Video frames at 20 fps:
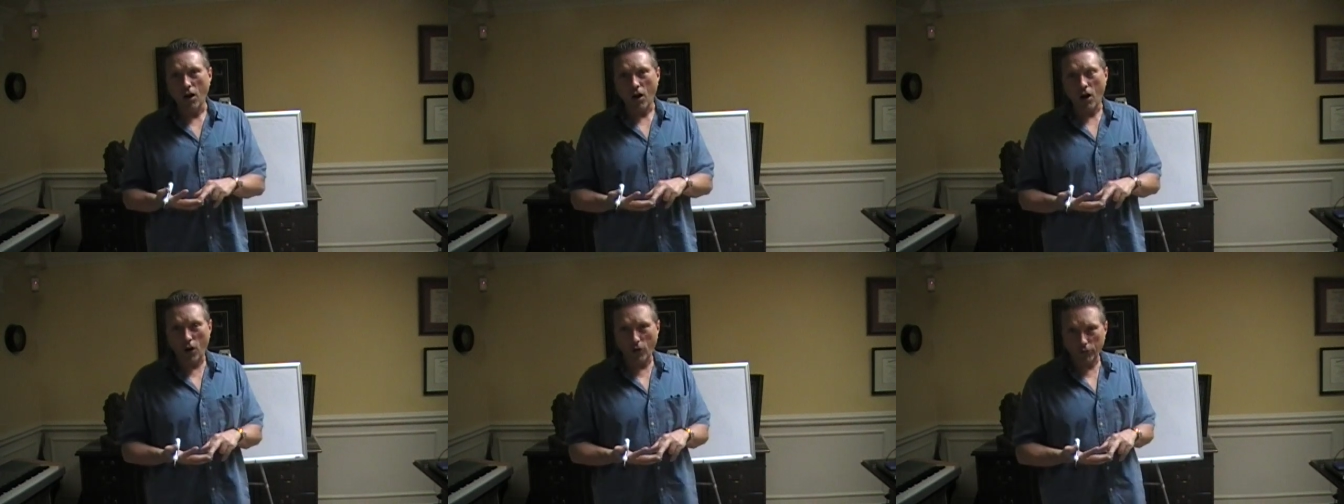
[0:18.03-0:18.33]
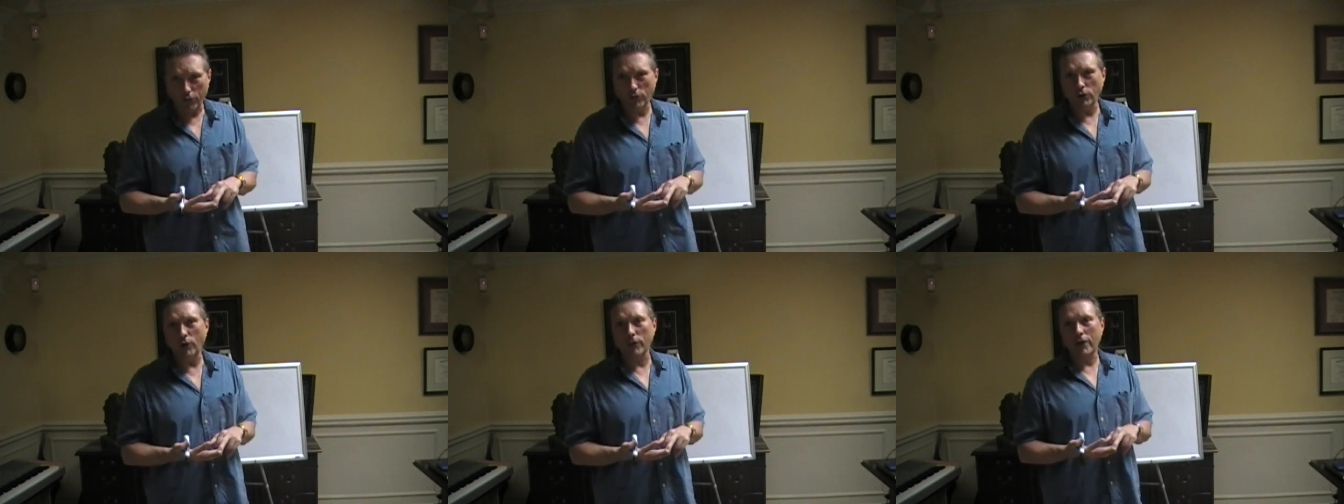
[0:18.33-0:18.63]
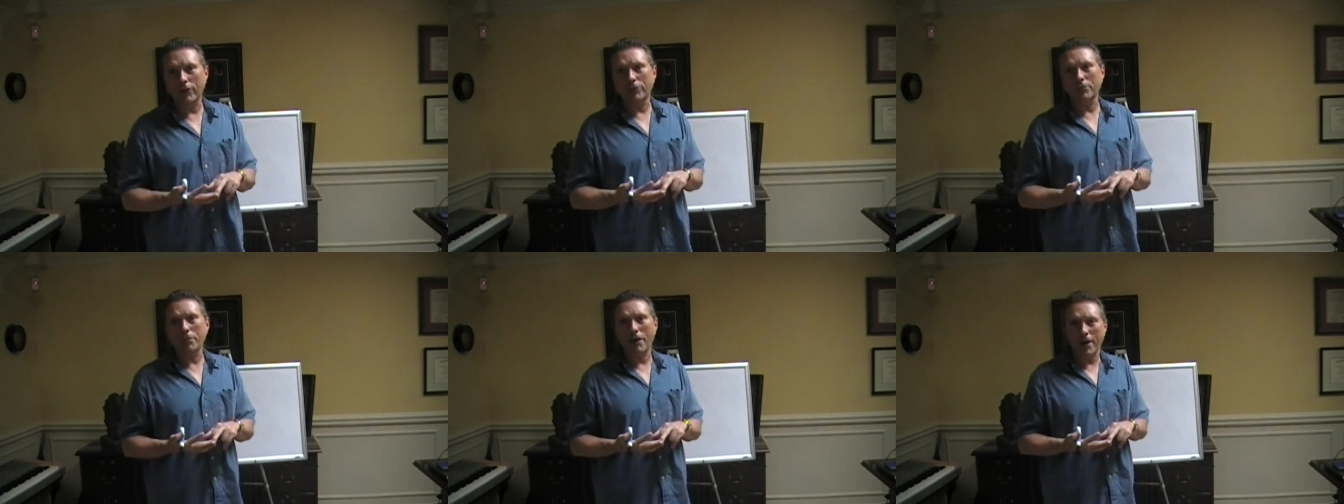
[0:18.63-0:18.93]
also known
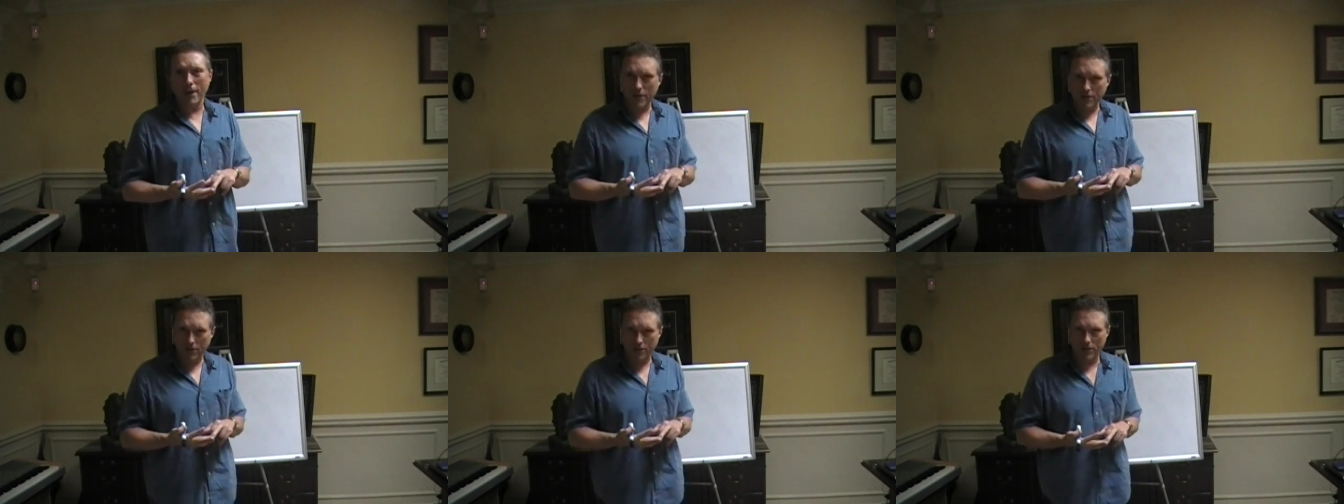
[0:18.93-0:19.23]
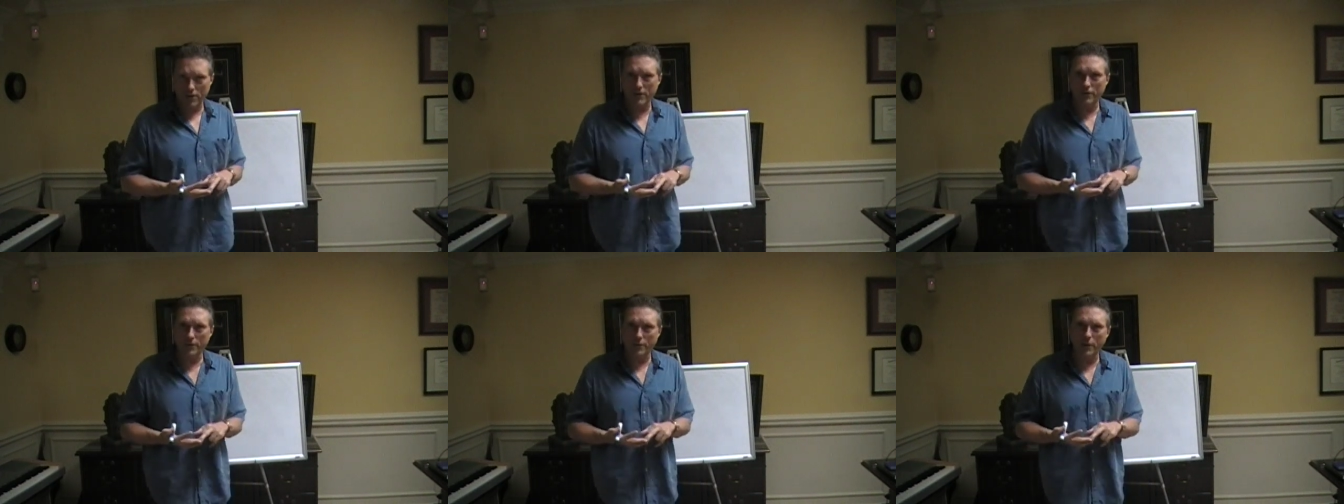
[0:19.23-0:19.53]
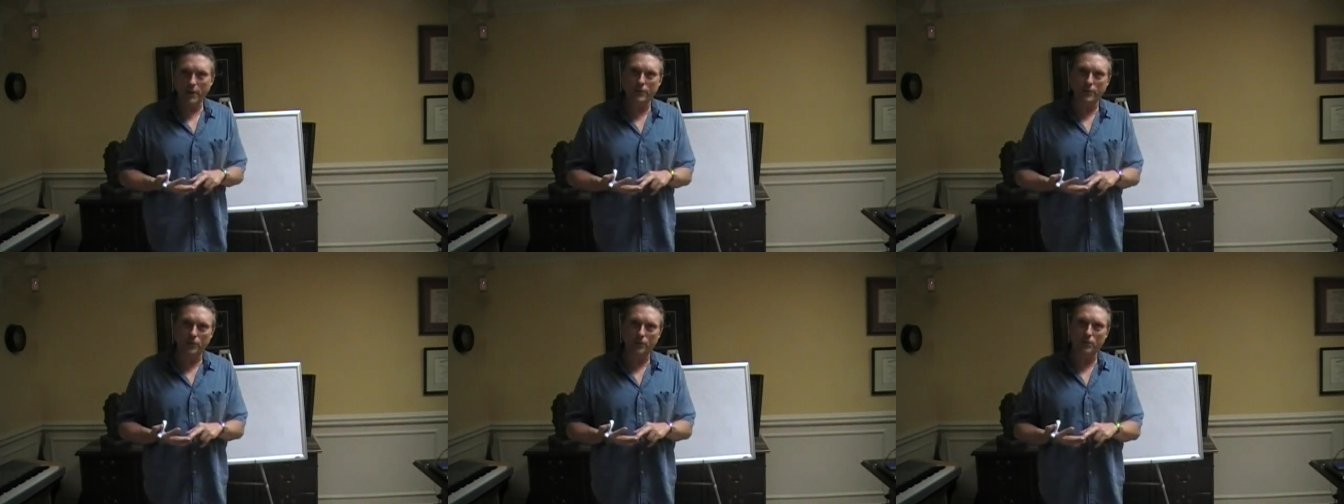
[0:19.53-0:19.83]
as paint thinner to
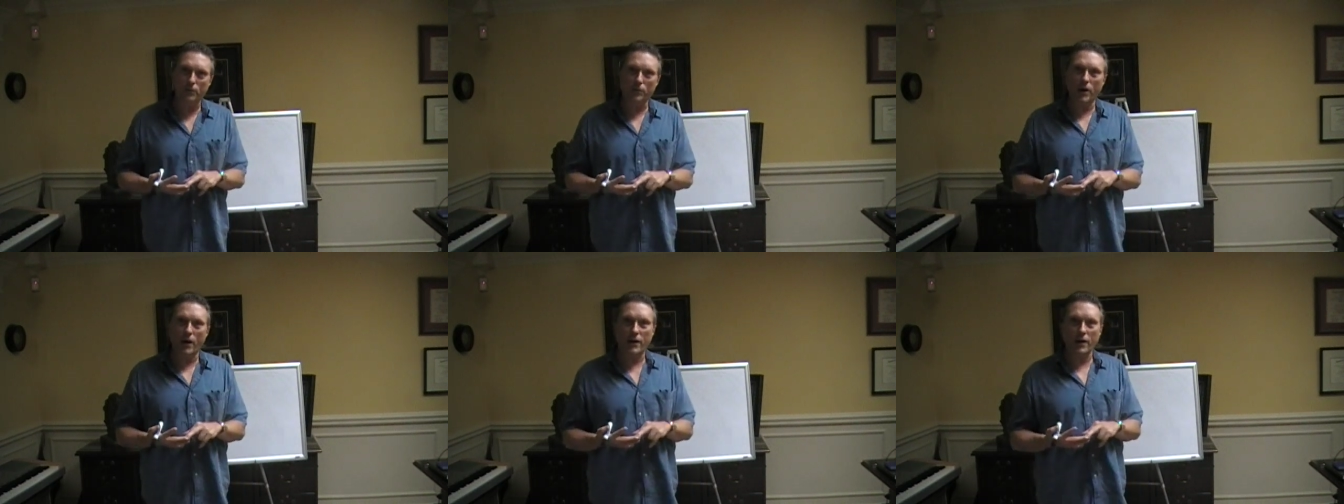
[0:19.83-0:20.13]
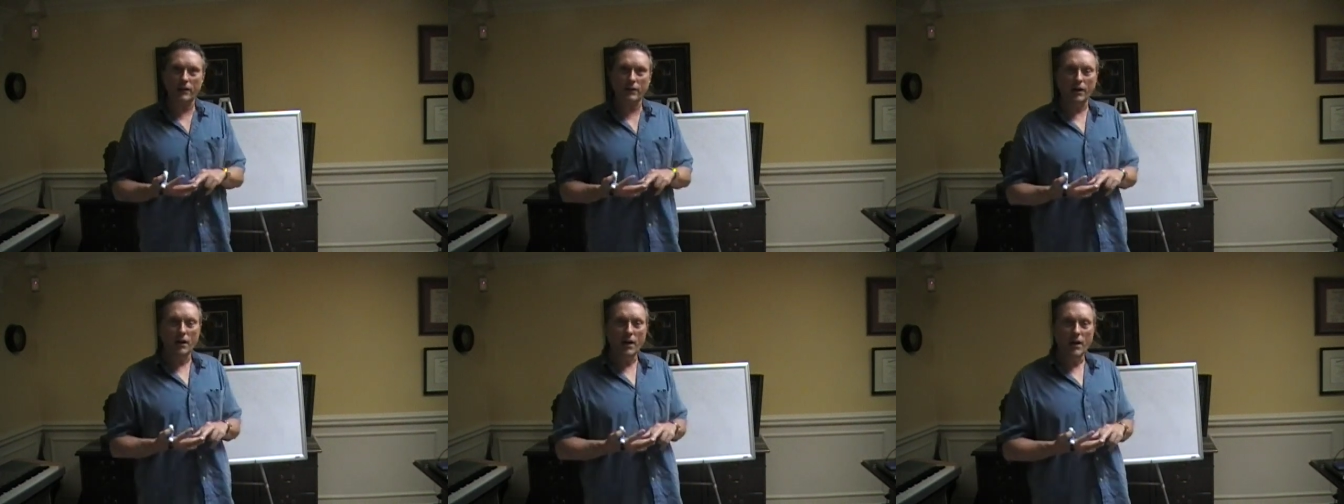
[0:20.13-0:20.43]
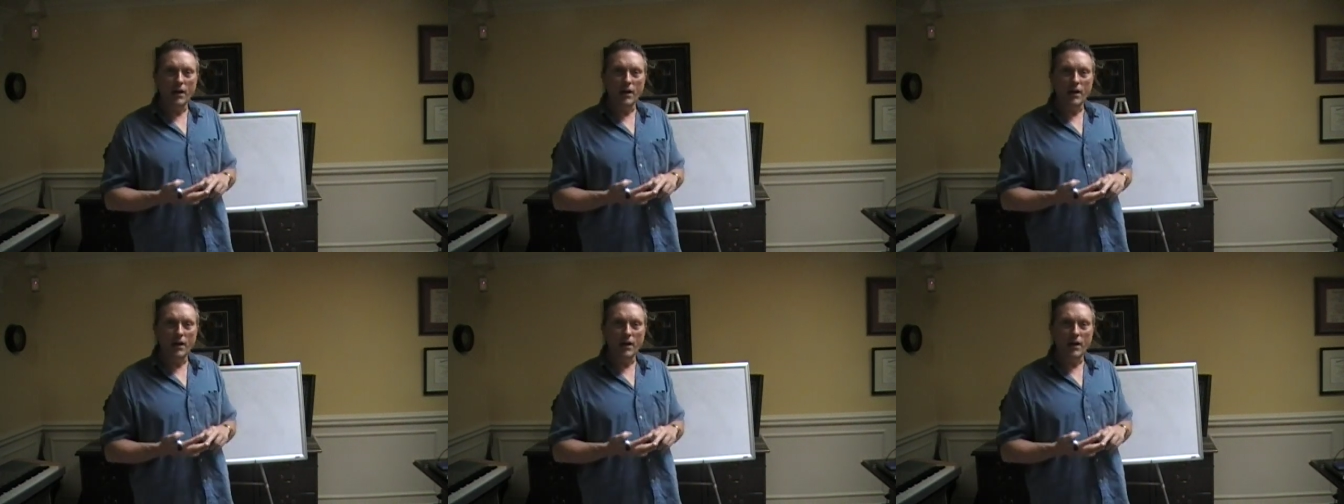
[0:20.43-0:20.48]
make this product.